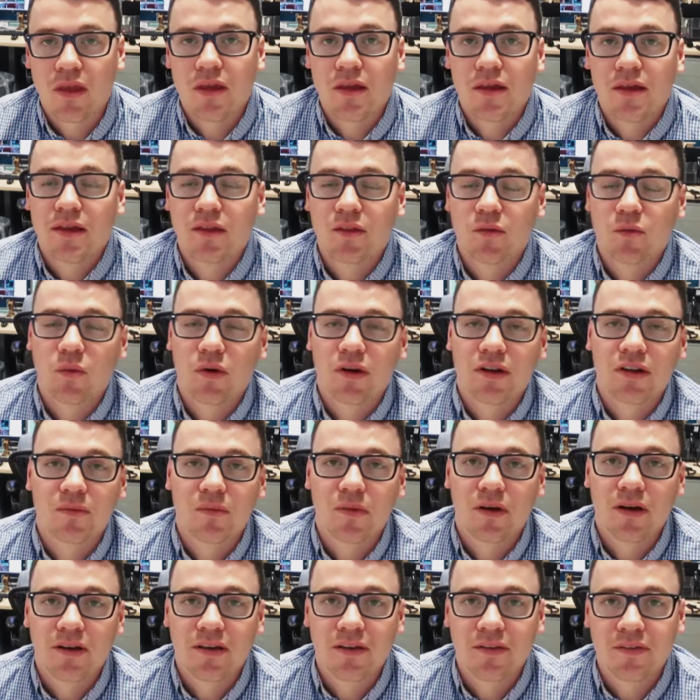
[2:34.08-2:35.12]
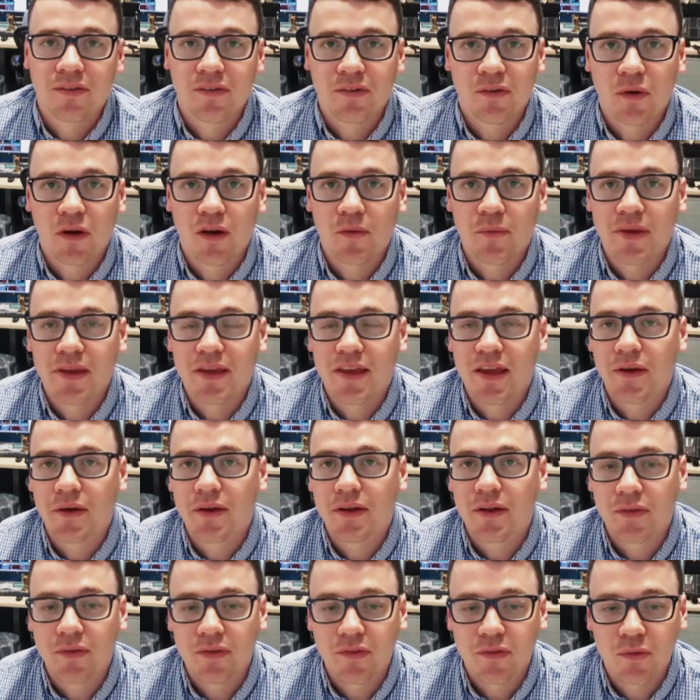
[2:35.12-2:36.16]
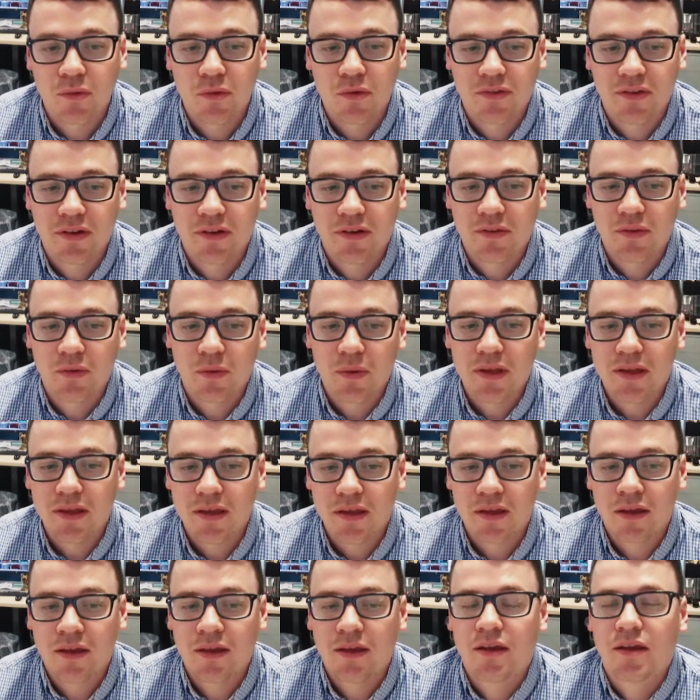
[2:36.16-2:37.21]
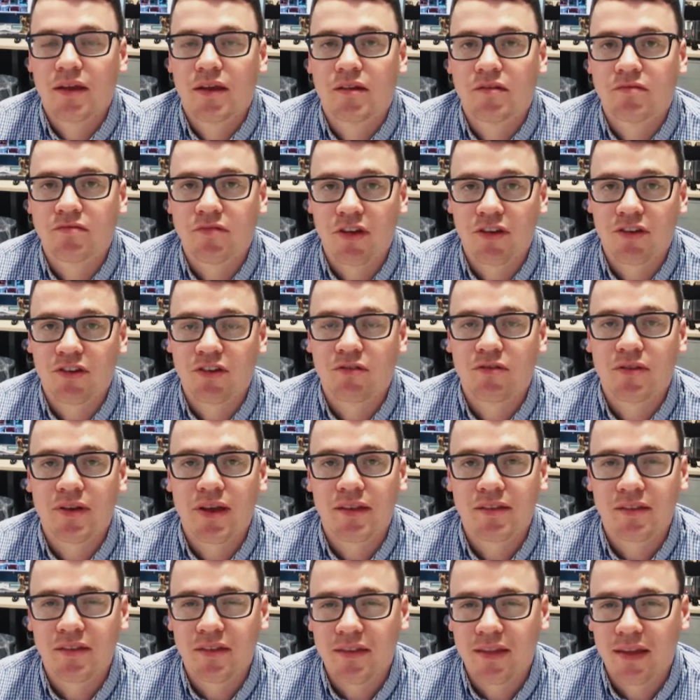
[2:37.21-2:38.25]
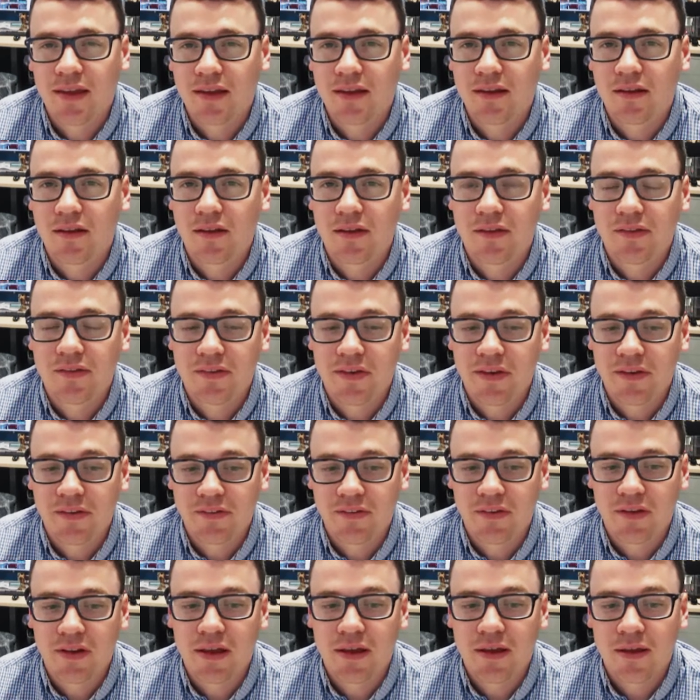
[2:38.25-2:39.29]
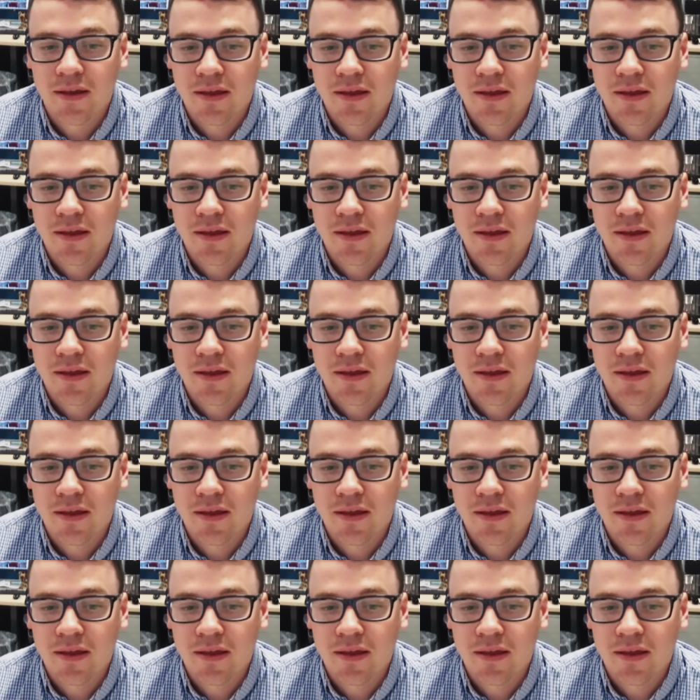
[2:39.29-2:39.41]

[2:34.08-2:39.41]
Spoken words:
In the wider markets, there's quite a bit going on towards the end of the week. Russia re-entered the headlines yesterday.